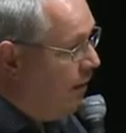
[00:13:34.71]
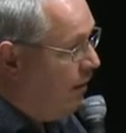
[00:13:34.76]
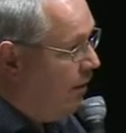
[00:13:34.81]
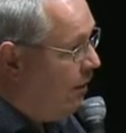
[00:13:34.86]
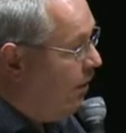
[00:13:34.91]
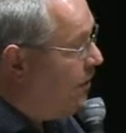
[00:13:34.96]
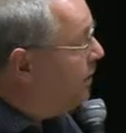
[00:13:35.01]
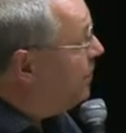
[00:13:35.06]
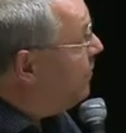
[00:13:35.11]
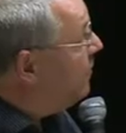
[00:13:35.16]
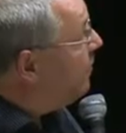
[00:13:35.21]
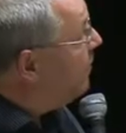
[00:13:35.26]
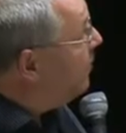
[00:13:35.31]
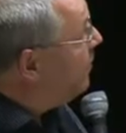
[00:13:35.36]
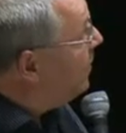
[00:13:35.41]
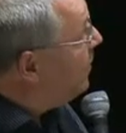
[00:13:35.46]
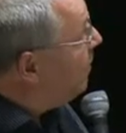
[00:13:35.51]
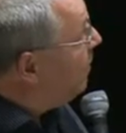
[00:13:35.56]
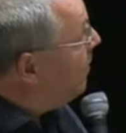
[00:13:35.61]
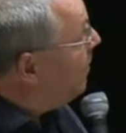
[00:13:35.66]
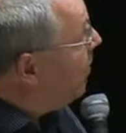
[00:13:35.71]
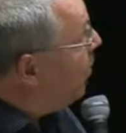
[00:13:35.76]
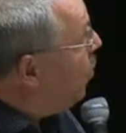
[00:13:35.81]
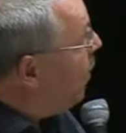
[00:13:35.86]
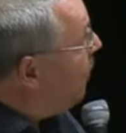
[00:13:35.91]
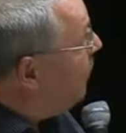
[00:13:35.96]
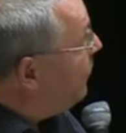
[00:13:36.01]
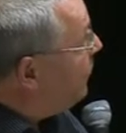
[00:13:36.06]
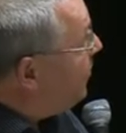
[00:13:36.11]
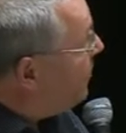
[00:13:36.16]
since
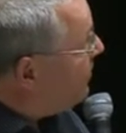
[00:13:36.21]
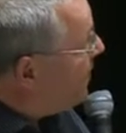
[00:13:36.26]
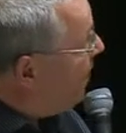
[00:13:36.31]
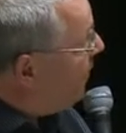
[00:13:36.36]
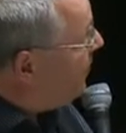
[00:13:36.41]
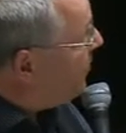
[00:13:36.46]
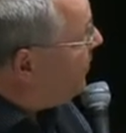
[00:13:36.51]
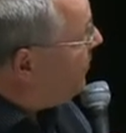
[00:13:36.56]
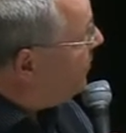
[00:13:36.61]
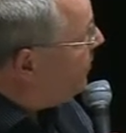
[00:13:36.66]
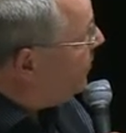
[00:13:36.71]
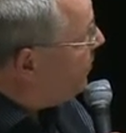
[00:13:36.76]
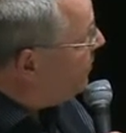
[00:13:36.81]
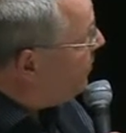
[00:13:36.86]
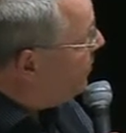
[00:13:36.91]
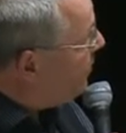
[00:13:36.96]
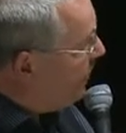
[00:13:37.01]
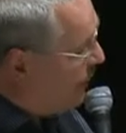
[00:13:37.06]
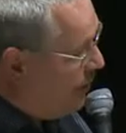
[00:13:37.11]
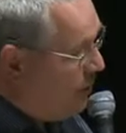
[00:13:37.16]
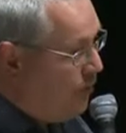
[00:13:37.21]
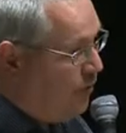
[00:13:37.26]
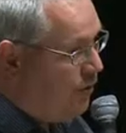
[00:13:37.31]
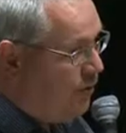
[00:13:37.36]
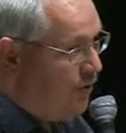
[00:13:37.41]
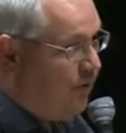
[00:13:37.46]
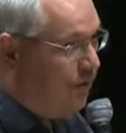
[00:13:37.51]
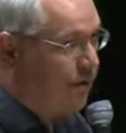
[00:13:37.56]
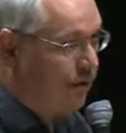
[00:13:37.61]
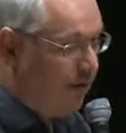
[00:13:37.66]
one of the substances he
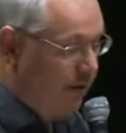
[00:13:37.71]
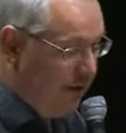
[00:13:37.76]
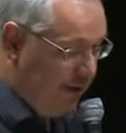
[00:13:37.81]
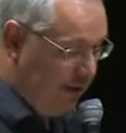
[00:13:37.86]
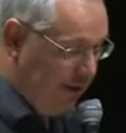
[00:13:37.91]
used